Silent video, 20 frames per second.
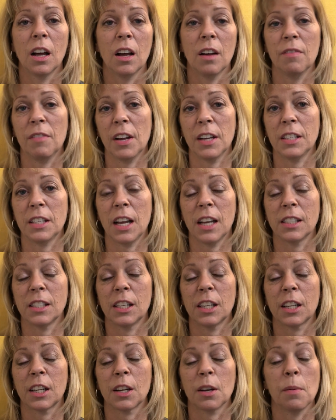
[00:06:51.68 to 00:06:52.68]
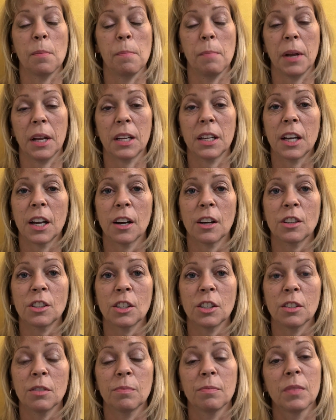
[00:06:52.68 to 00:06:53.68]
a fantastic main
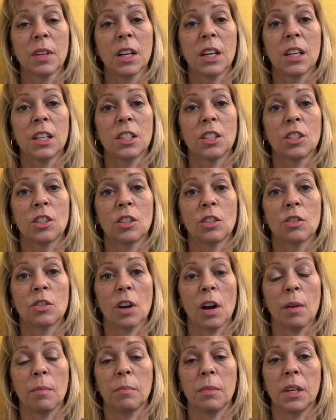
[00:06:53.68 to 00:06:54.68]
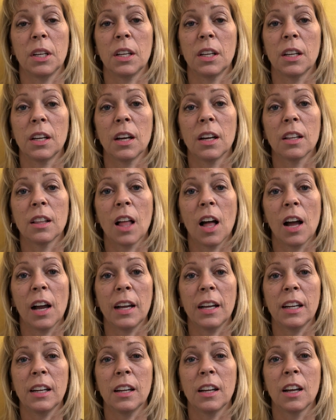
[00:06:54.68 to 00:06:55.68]
character, drop me a
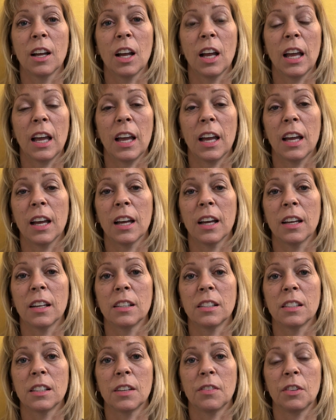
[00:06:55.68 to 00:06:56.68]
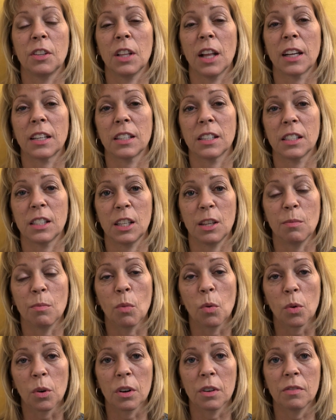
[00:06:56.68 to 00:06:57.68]
line. And if you'd like to see
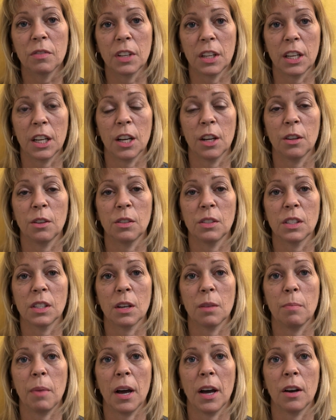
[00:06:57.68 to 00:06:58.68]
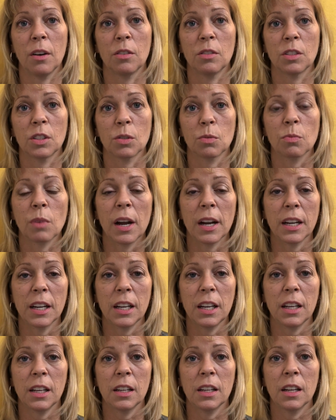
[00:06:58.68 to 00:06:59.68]
more videos about
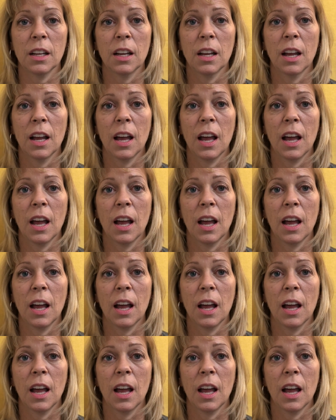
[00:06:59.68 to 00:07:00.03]
writing